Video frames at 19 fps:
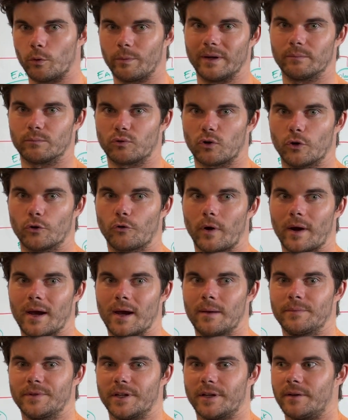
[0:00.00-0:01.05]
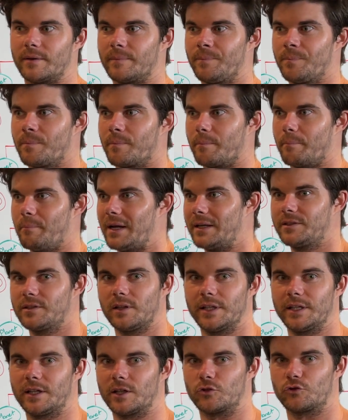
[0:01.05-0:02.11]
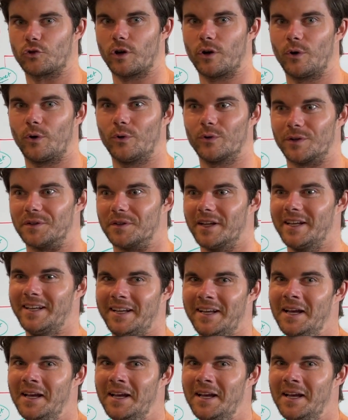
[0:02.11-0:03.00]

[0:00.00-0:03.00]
been programmed and mentally controlled and